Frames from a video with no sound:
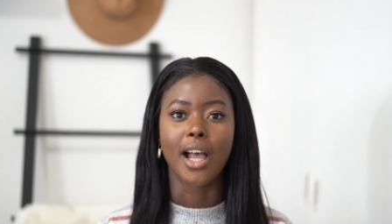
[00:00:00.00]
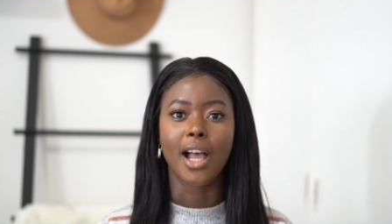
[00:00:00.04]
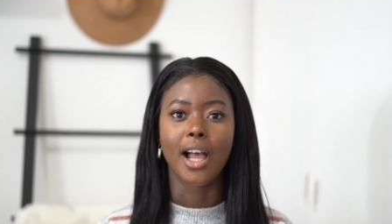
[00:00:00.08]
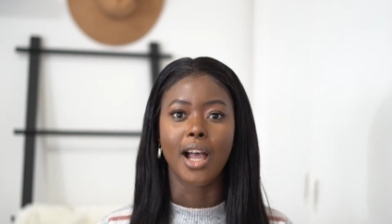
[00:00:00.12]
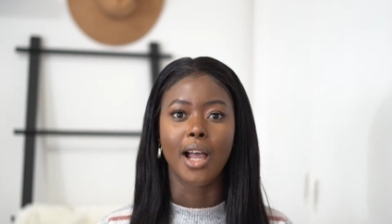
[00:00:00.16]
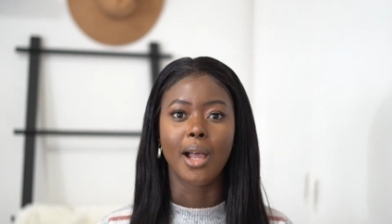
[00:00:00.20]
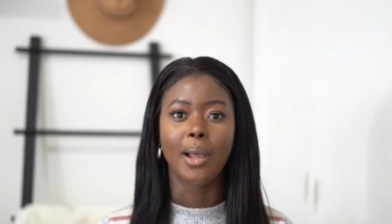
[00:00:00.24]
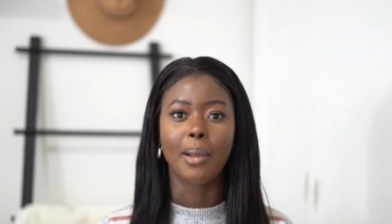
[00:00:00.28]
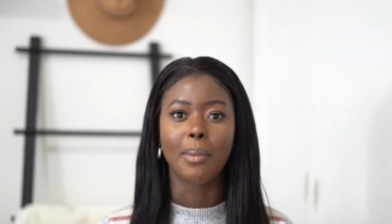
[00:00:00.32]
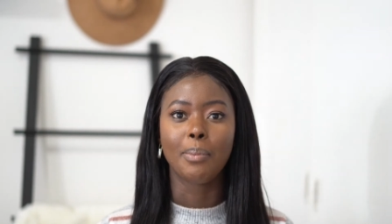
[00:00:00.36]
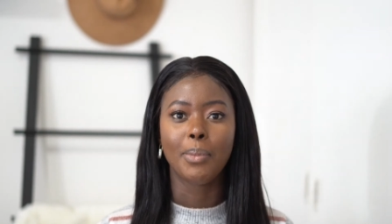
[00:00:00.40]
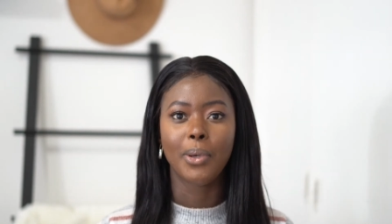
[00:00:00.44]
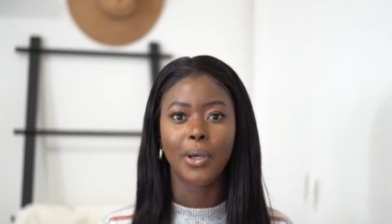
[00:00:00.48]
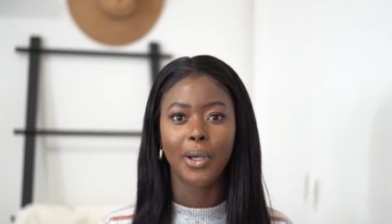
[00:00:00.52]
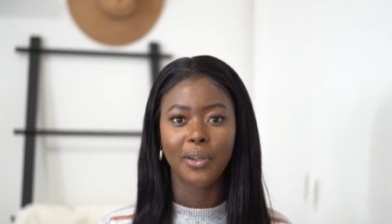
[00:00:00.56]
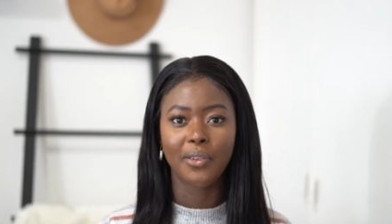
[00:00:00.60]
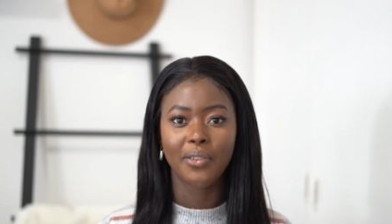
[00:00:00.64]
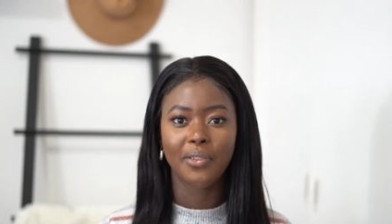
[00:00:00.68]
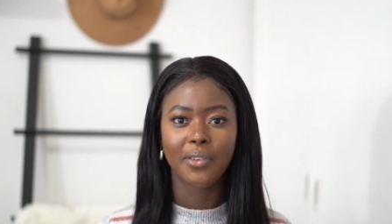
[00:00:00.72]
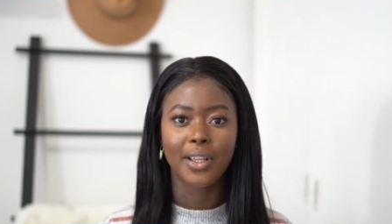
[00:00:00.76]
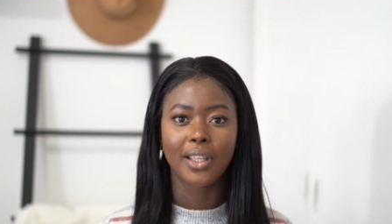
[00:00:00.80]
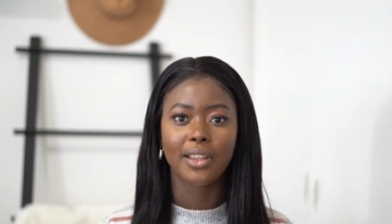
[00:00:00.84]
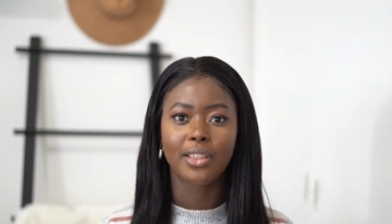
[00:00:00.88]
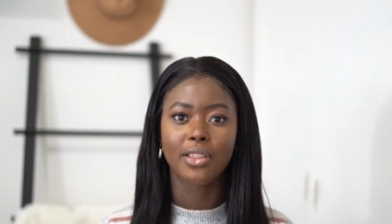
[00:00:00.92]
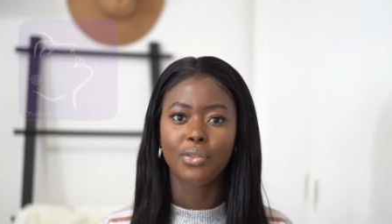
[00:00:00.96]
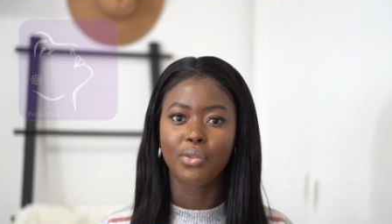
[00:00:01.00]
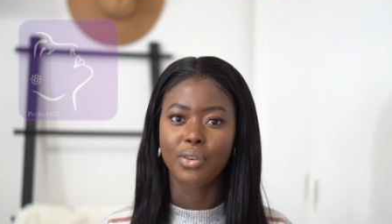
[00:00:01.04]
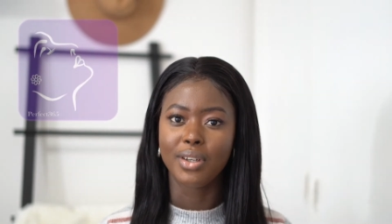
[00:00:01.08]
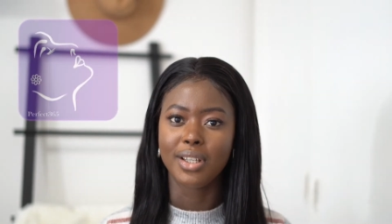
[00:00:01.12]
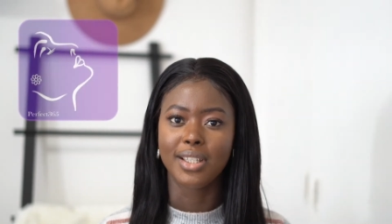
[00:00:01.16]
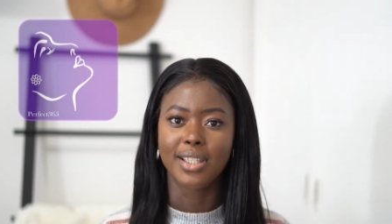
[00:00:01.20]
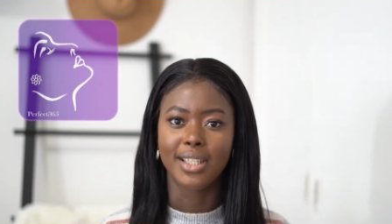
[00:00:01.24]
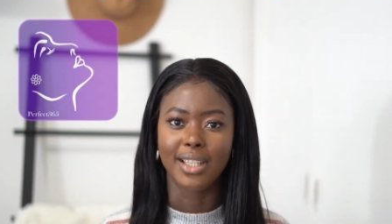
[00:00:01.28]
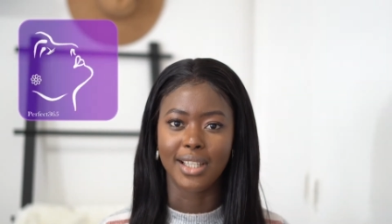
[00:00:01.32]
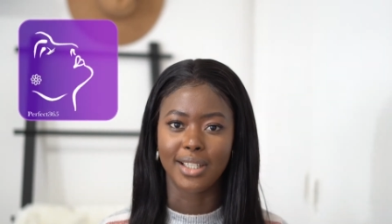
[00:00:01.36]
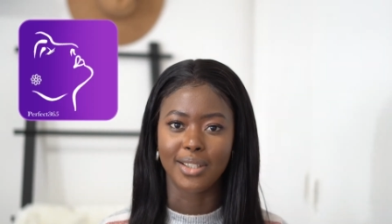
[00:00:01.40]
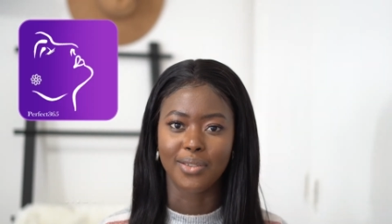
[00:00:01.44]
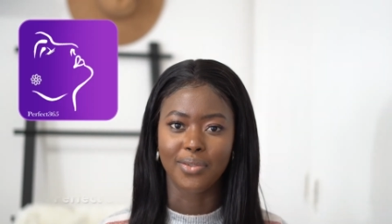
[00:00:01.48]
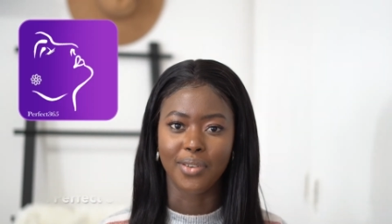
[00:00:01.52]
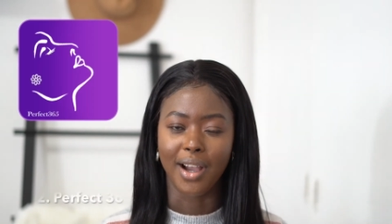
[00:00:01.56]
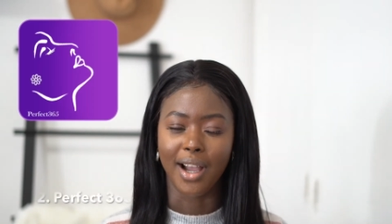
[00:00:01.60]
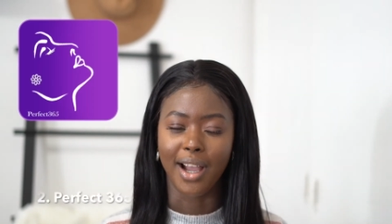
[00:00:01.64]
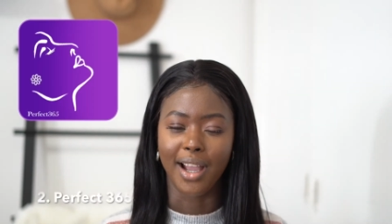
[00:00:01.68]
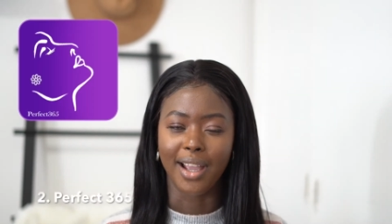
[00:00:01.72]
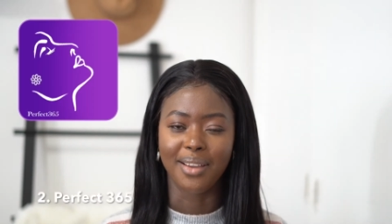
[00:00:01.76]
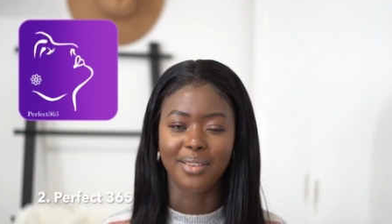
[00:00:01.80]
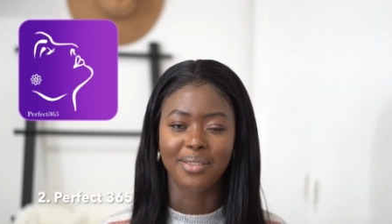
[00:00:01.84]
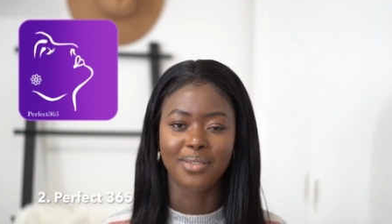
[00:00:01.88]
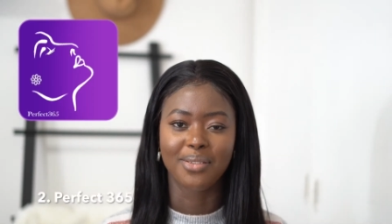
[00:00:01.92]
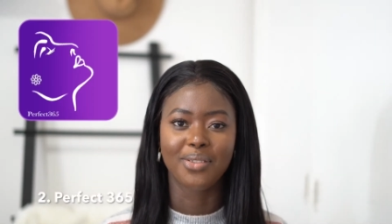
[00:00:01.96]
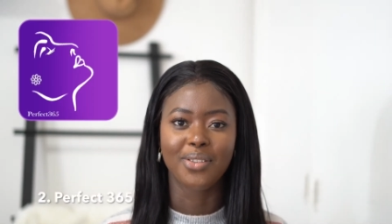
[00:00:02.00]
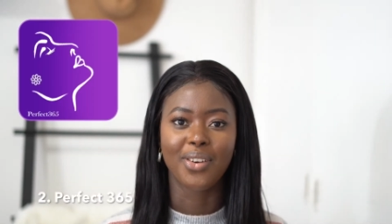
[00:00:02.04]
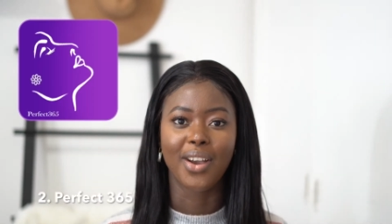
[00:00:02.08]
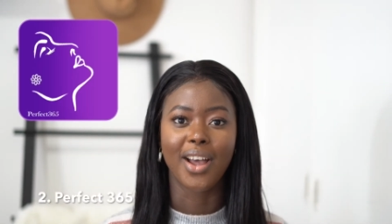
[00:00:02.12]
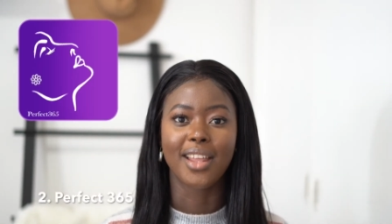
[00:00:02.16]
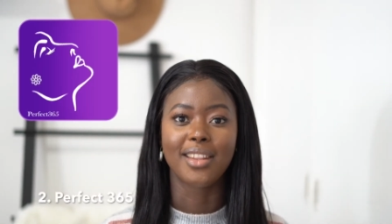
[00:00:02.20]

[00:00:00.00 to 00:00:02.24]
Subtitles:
Perfect 365.